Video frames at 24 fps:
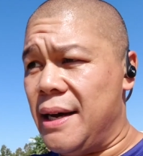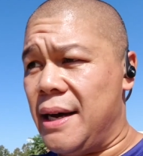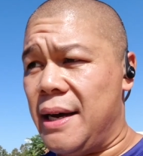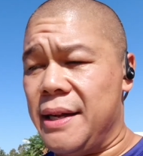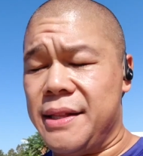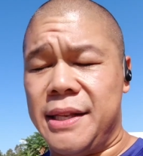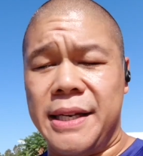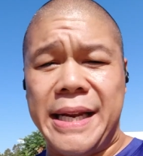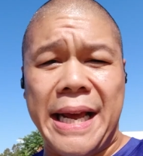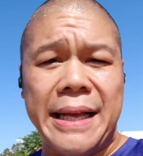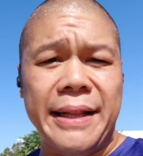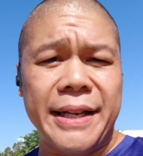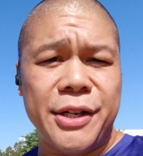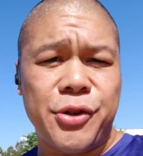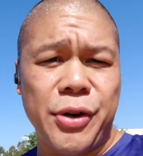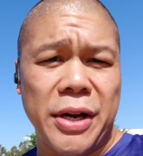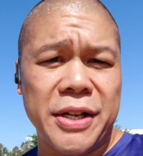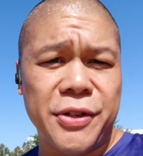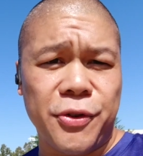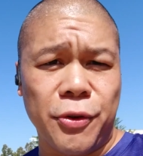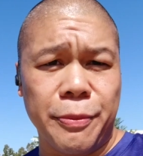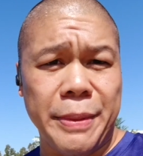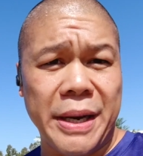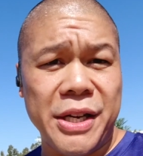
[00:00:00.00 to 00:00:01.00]
daily
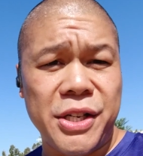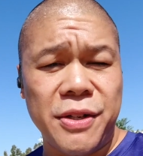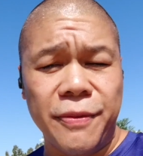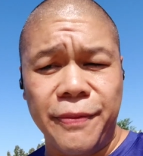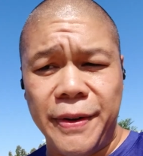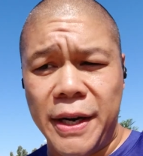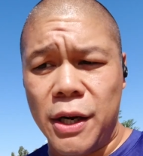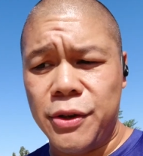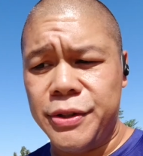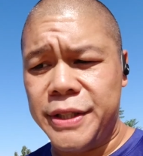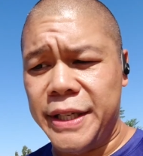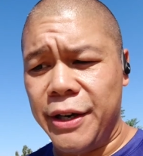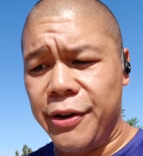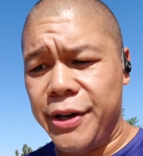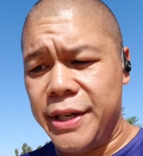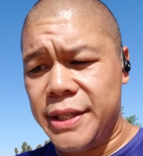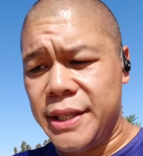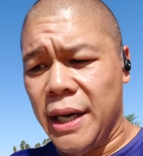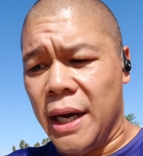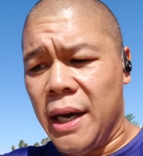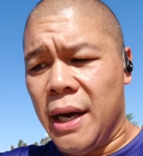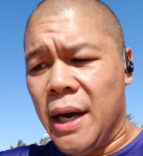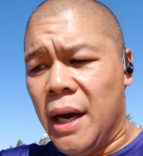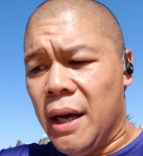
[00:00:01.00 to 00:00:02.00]
transformation video series,
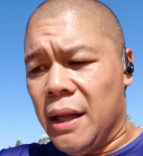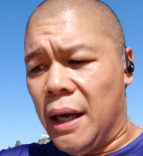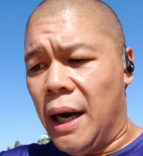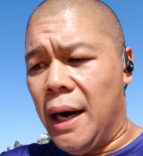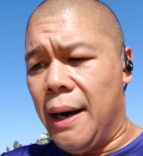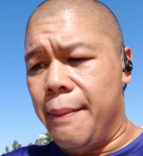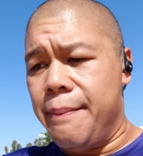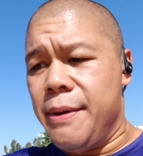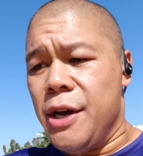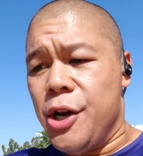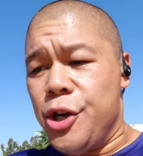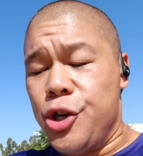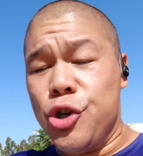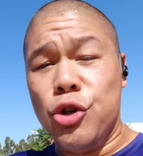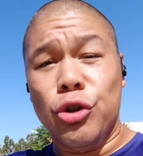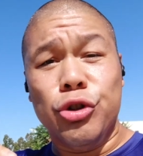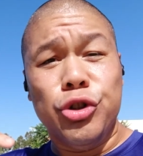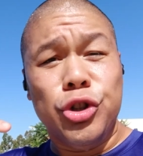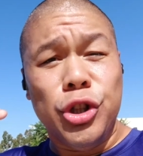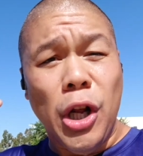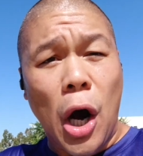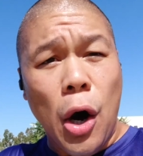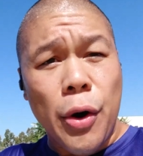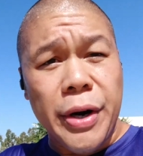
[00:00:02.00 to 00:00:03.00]
you'll
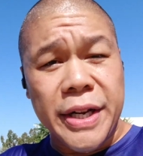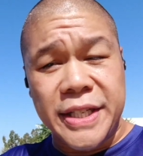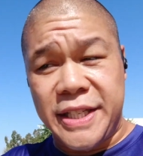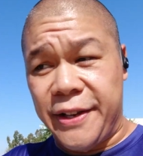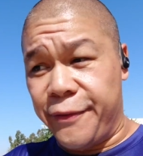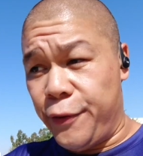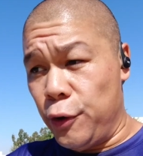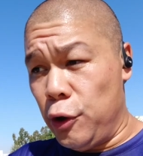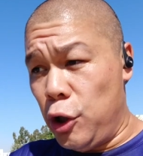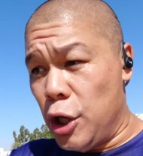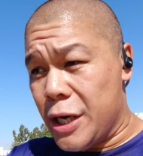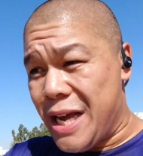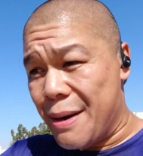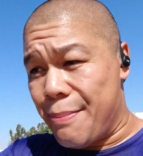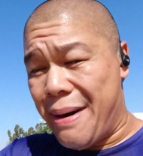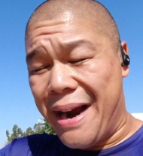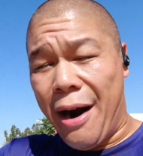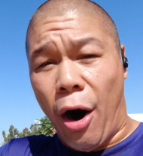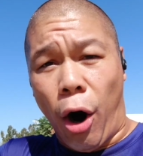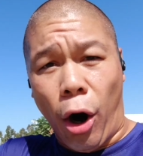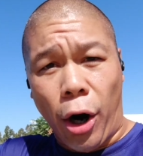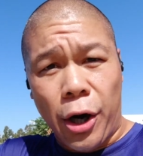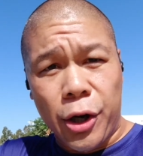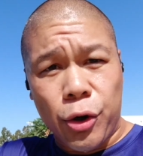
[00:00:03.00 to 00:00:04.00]
notice if you look at my
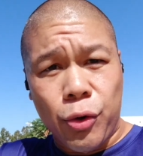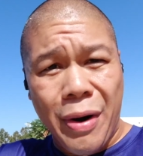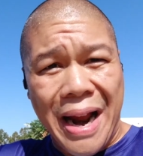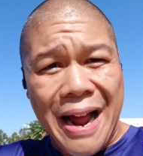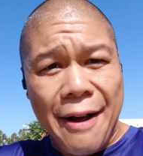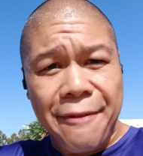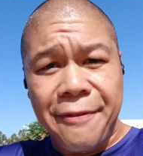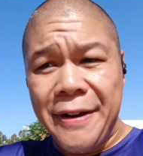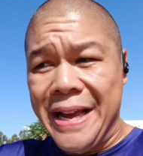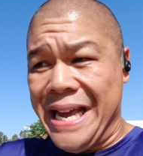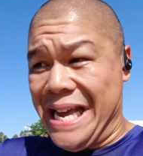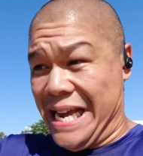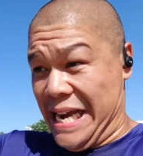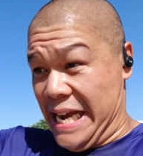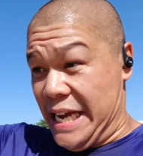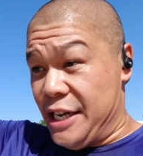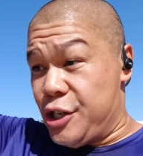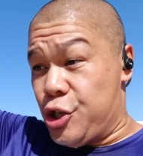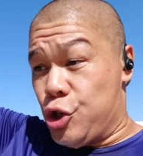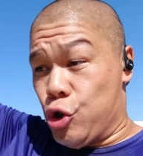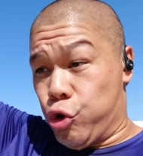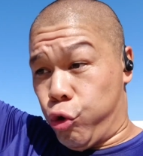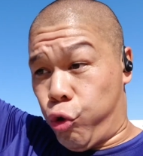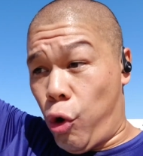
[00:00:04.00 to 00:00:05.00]
heart graph, it
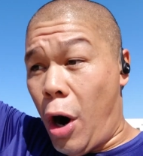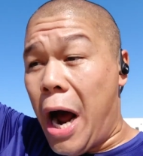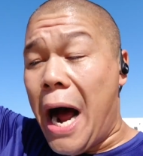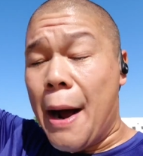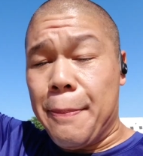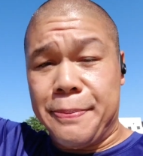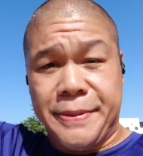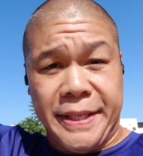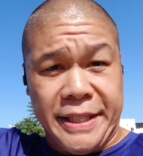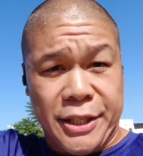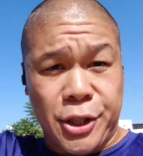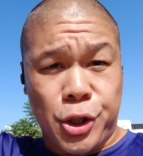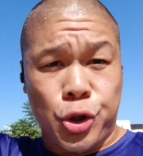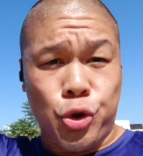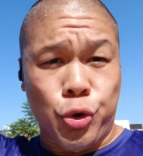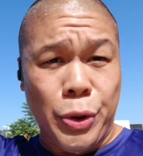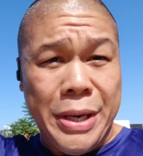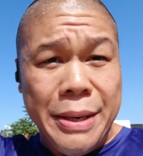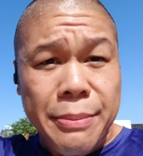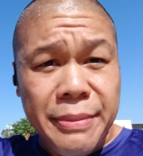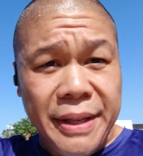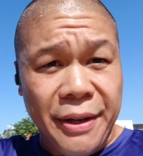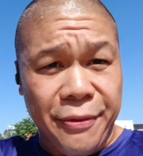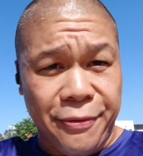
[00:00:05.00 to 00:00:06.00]
drops
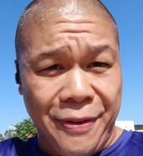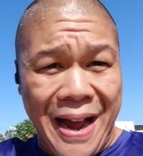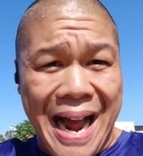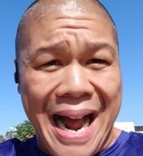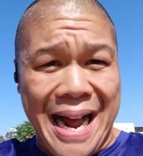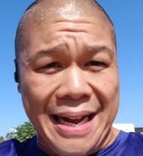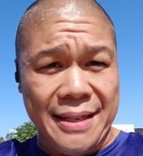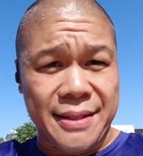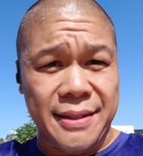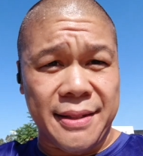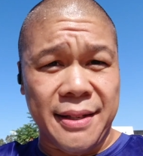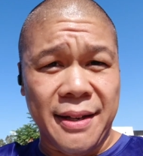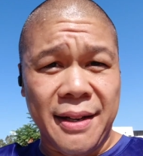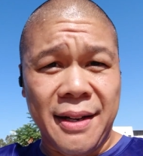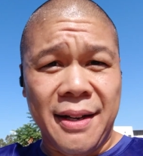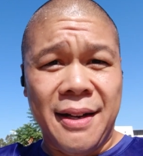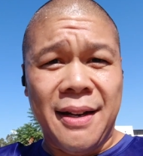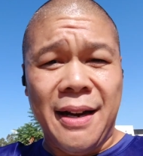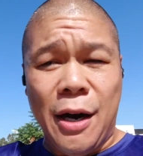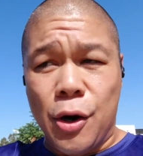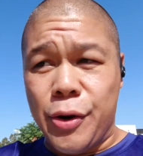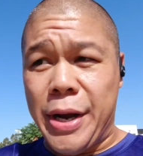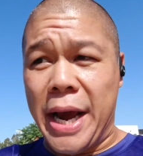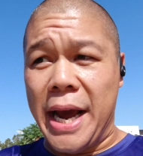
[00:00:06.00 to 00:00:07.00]
extremely fast.
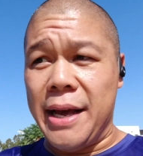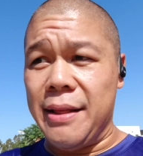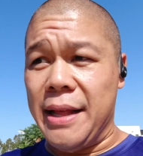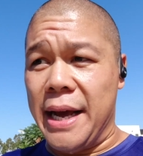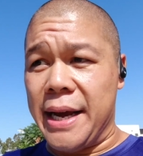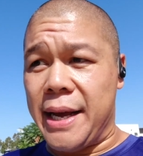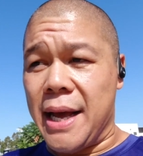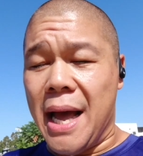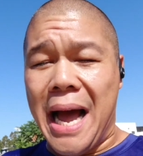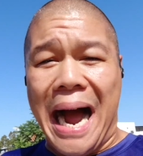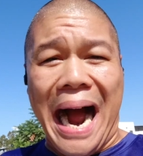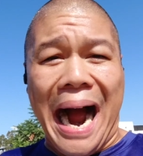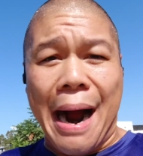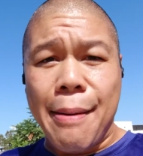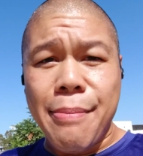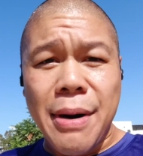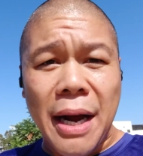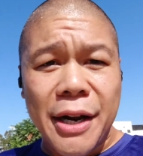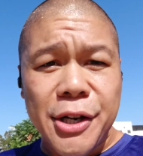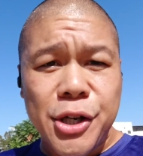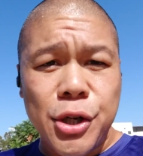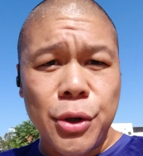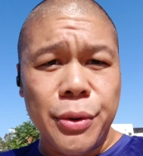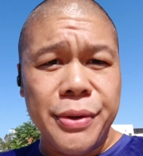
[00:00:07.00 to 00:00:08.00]
okay? Like, I'm not
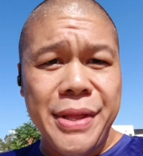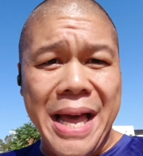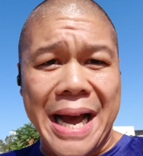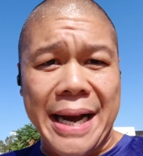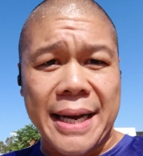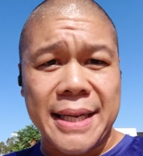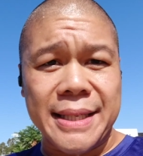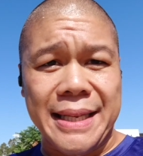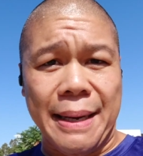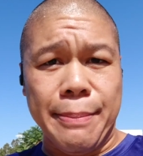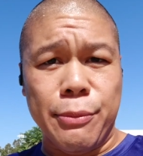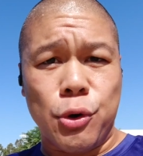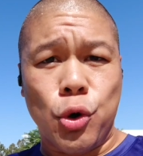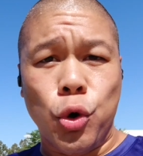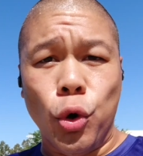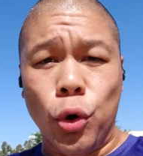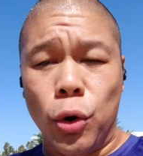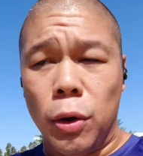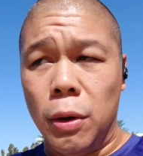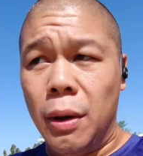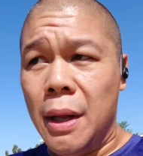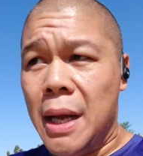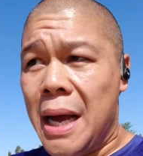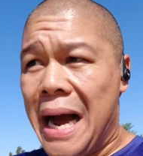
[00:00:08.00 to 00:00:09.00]
doing that because I'm
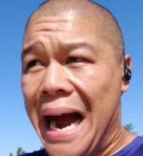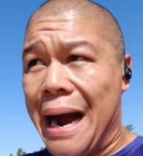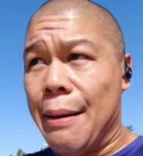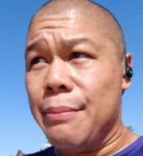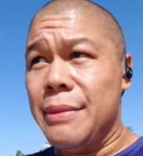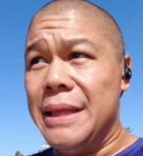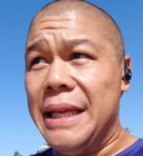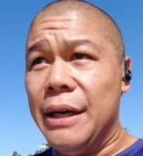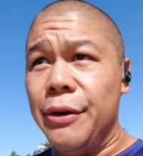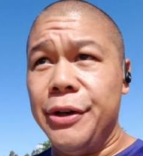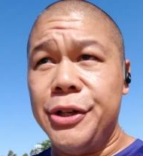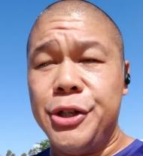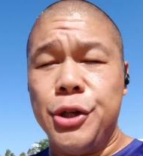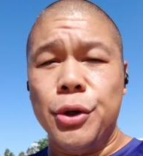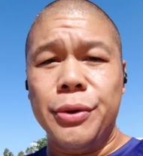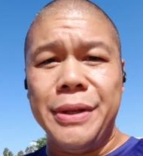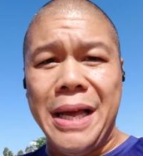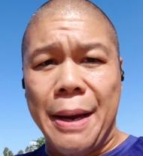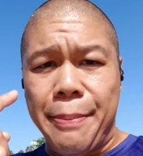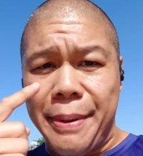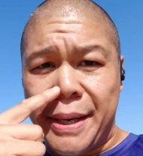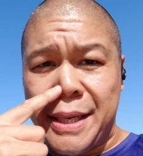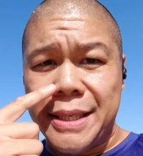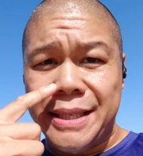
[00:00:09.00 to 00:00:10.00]
cool. I'm literally doing that
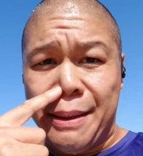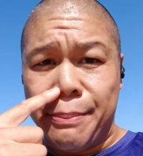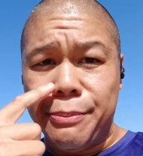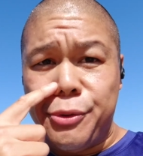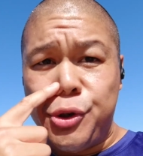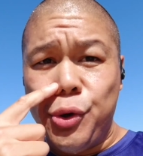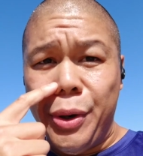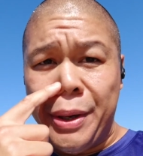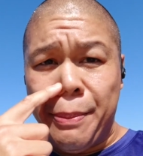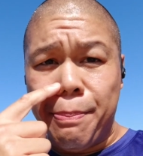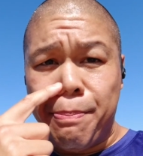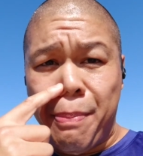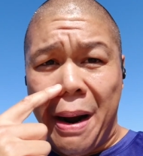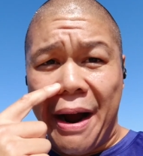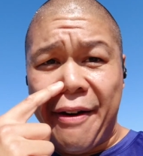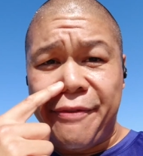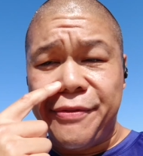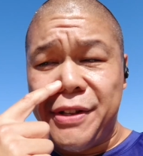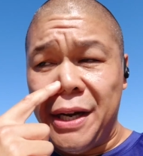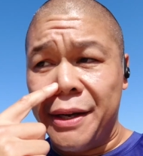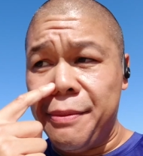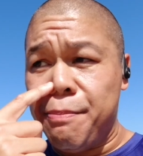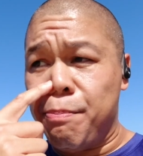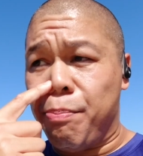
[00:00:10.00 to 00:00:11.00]
because I've
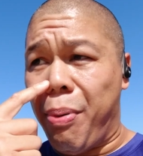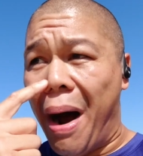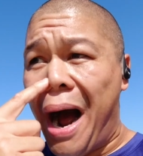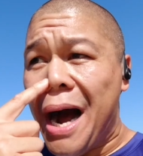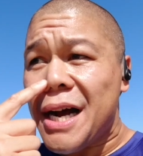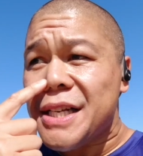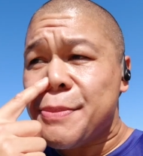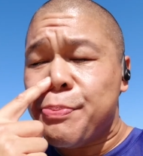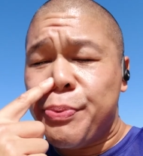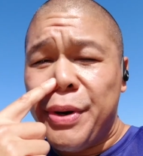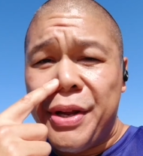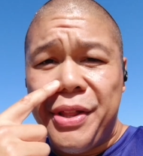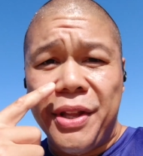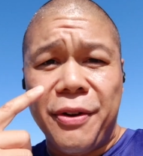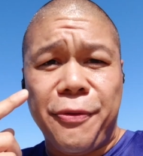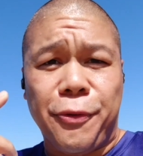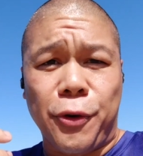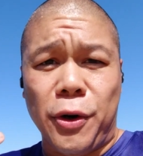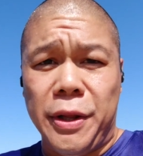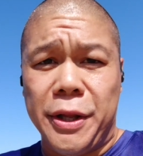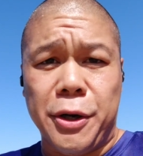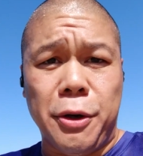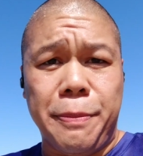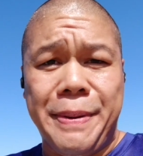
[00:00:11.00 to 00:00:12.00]
done box breathing for a
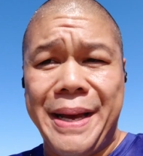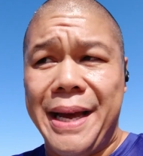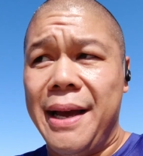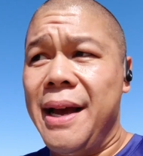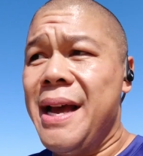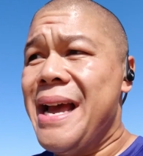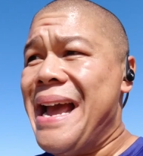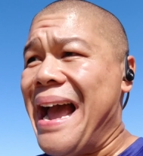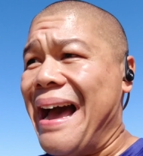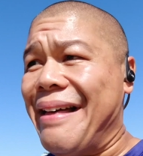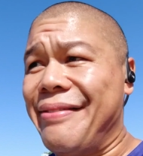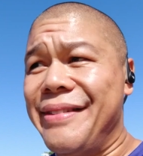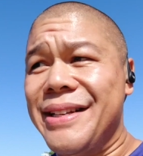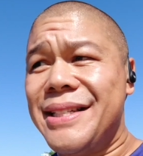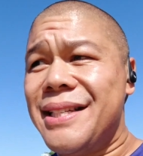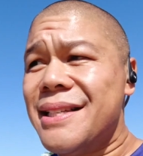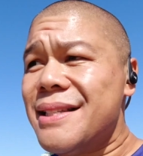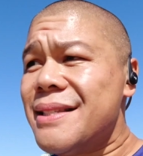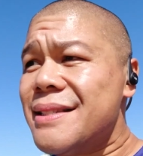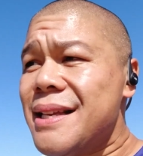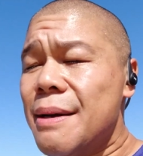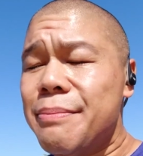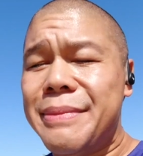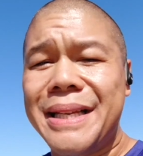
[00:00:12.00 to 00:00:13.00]
little bit, and this is
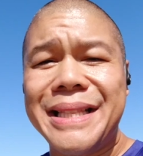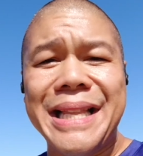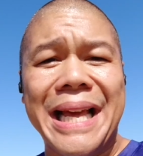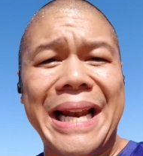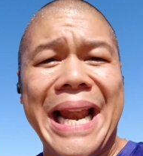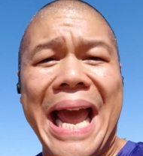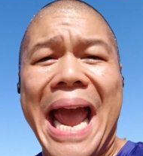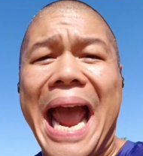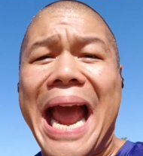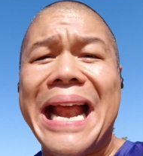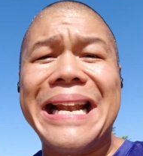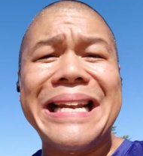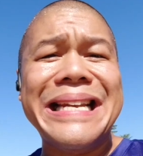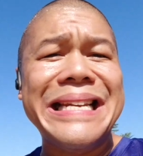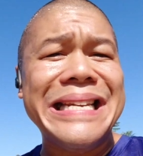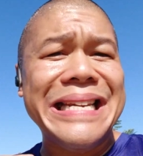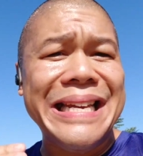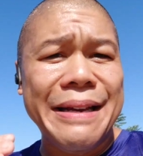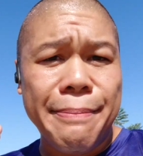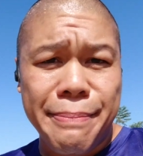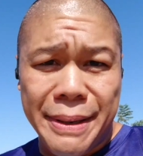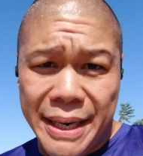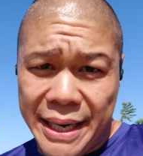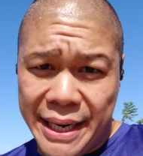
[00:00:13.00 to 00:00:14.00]
something that
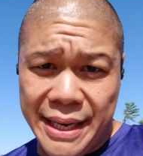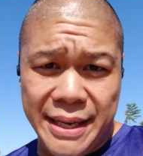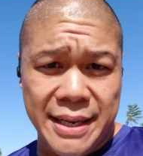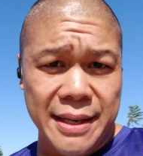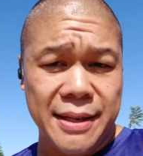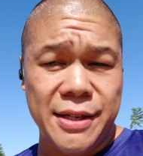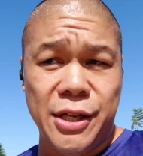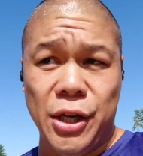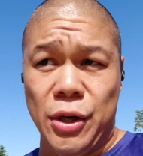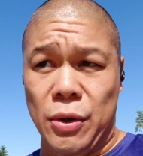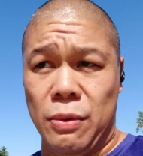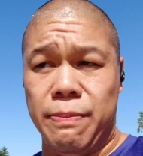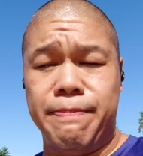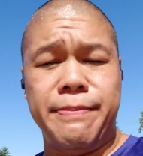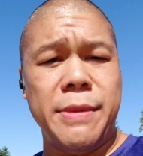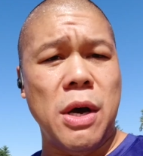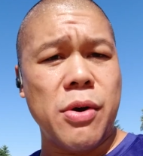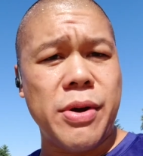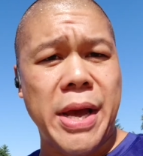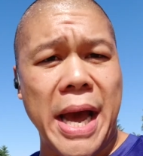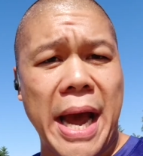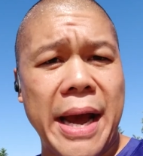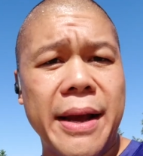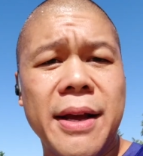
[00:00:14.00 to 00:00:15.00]
anybody could do,
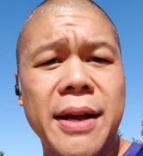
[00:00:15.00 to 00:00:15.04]
okay?